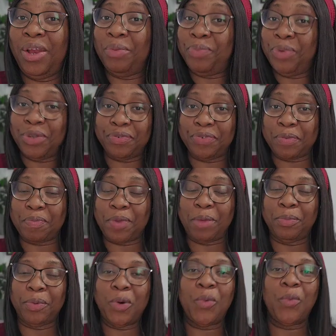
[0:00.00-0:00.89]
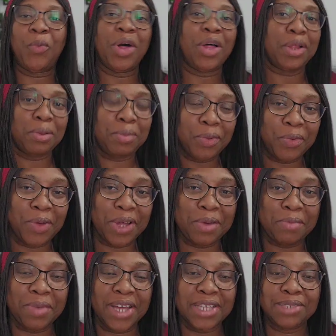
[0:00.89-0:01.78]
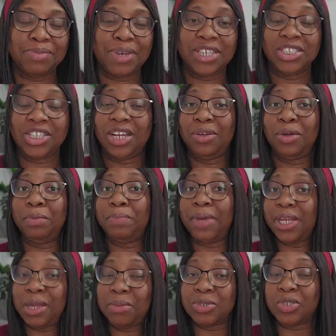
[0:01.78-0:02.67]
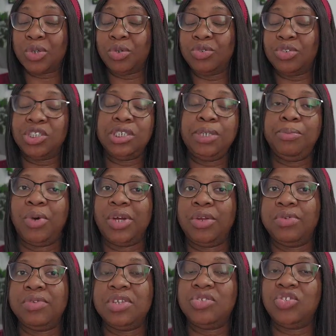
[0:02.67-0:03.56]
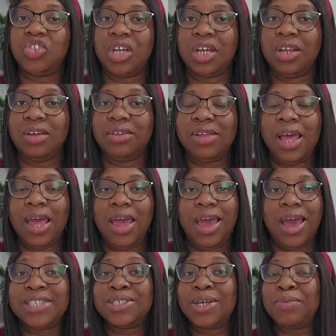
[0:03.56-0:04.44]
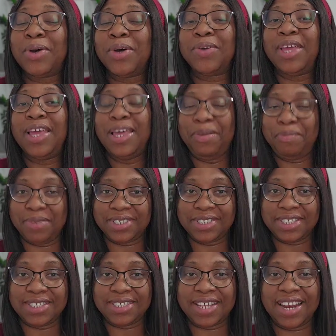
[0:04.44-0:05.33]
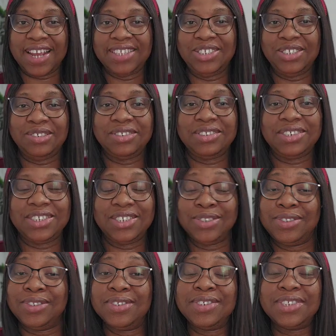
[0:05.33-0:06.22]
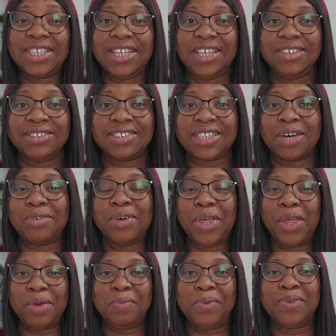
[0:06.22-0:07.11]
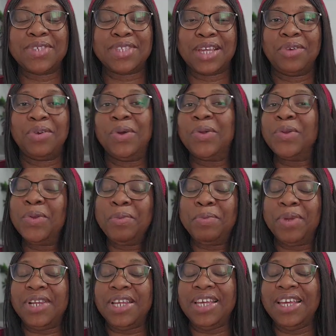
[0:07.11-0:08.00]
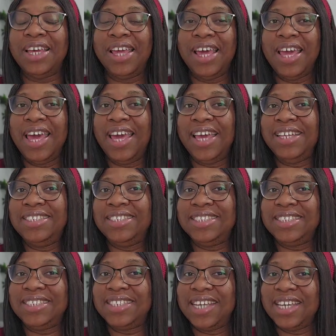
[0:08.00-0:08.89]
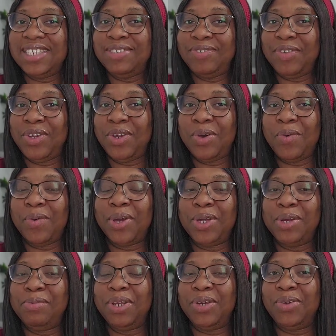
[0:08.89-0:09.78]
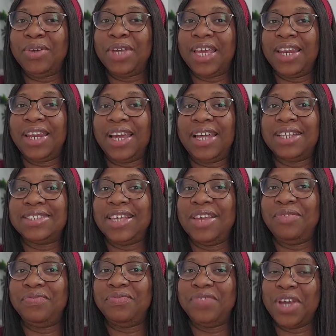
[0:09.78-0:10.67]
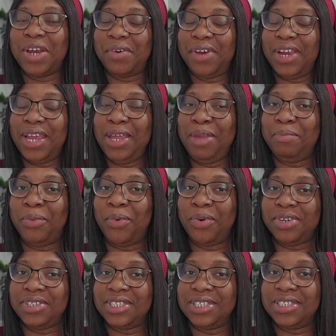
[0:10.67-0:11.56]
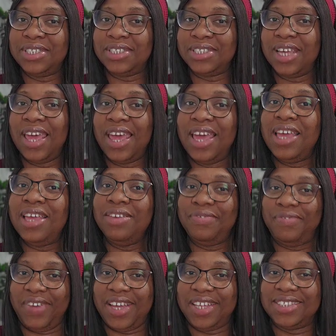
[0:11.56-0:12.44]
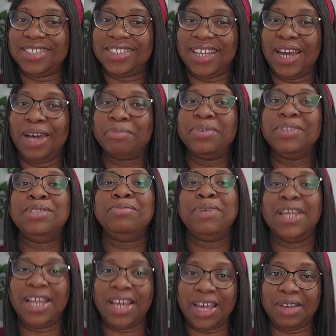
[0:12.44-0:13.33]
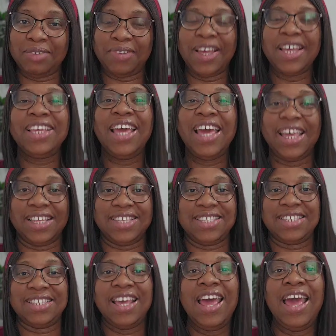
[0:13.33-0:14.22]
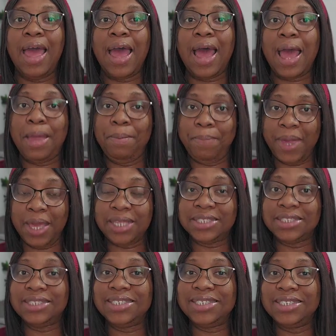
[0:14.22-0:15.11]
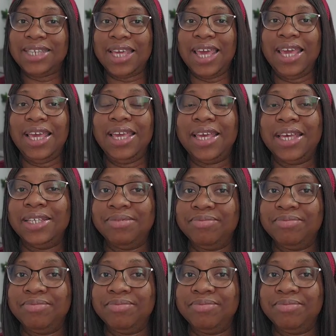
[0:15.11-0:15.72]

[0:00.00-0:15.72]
Hello, beautiful people. Welcome or welcome back to my channel. My name is Oluchi Iman. On this channel, I talk about cake business and I teach you digital skills that will help you stand out globally. In today's video, we're going to be looking at a very important event that happened in my life. Yes, I baked this cake